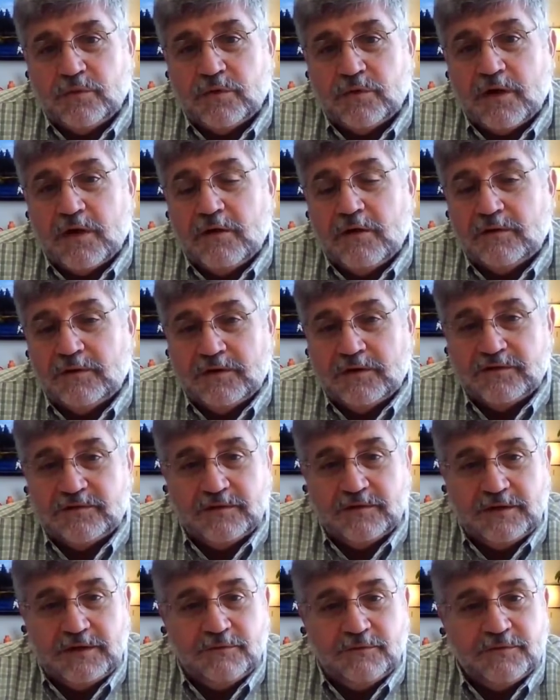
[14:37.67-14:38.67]
called us,
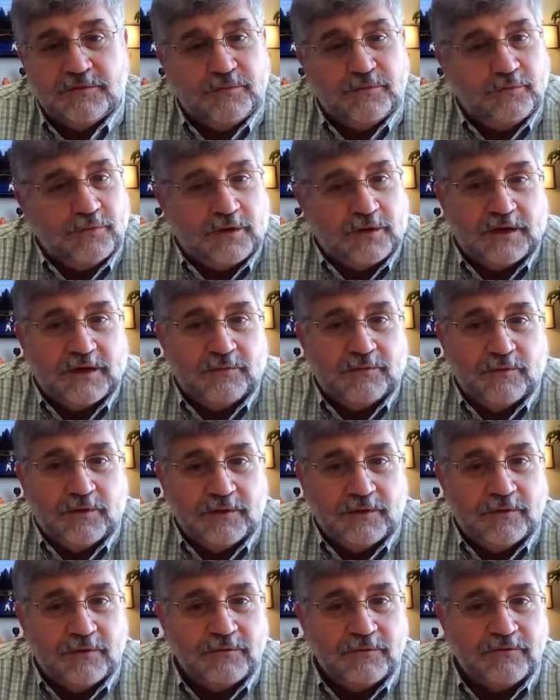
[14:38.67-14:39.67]
and he was, again,
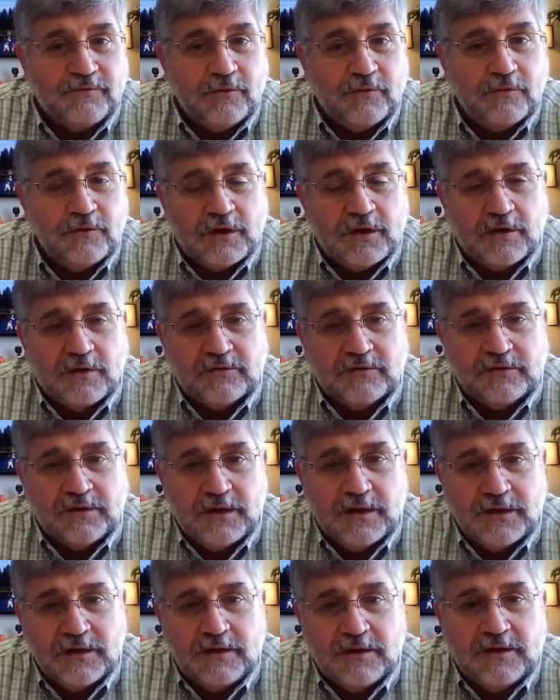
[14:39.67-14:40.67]
one of those phone calls
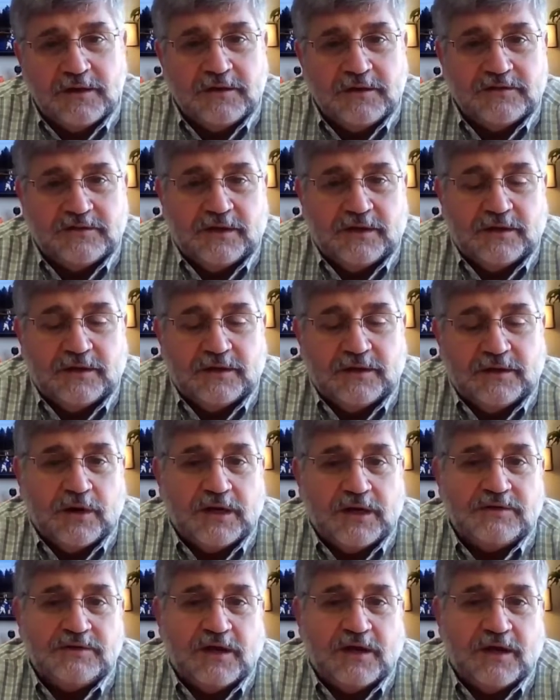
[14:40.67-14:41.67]
saying,
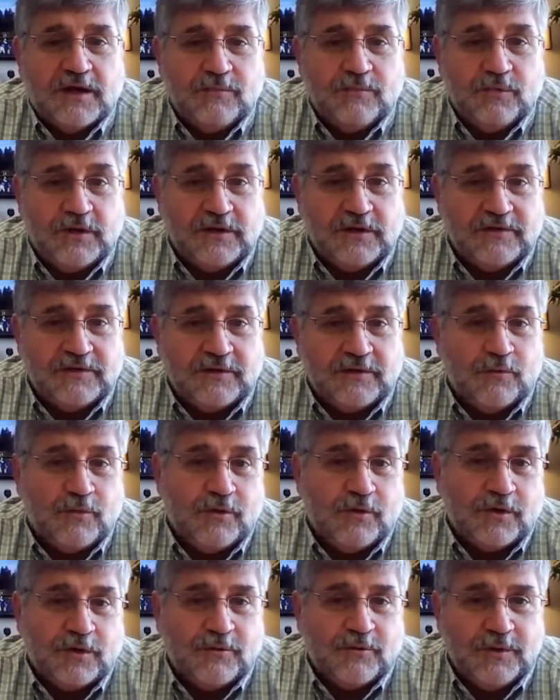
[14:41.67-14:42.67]
Great job. We said,
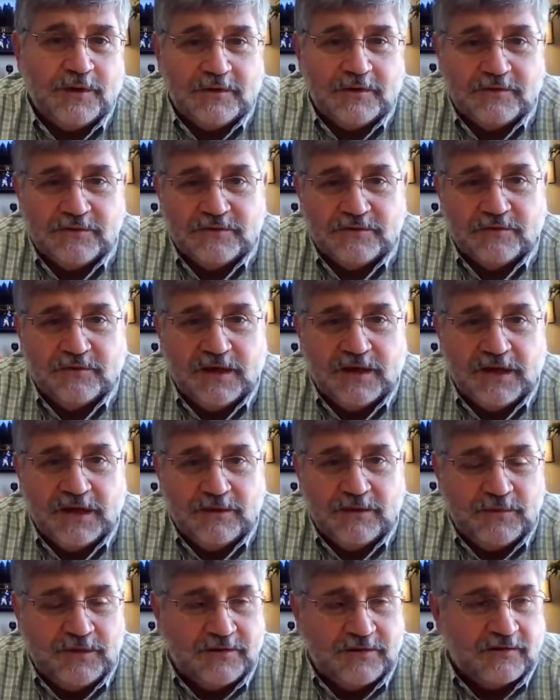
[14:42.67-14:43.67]
Well, can we use your
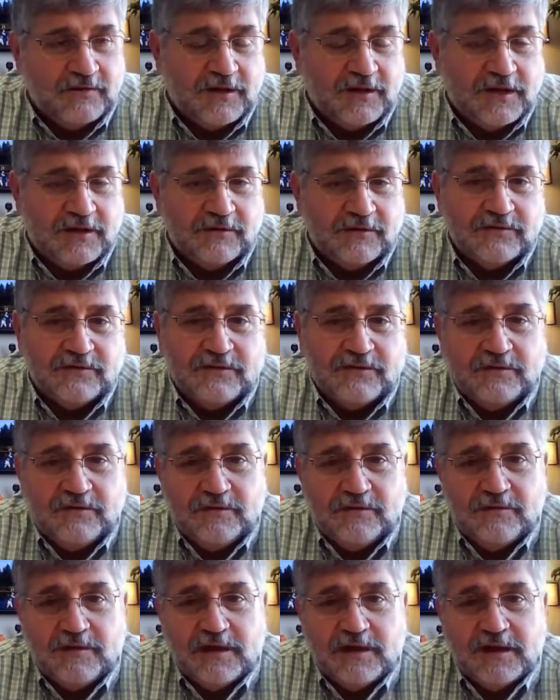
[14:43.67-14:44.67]
name? He's allowed us to
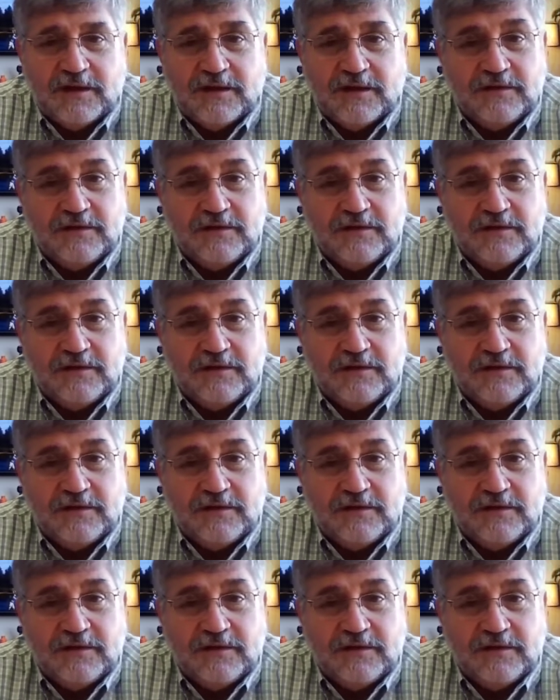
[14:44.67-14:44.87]
do that.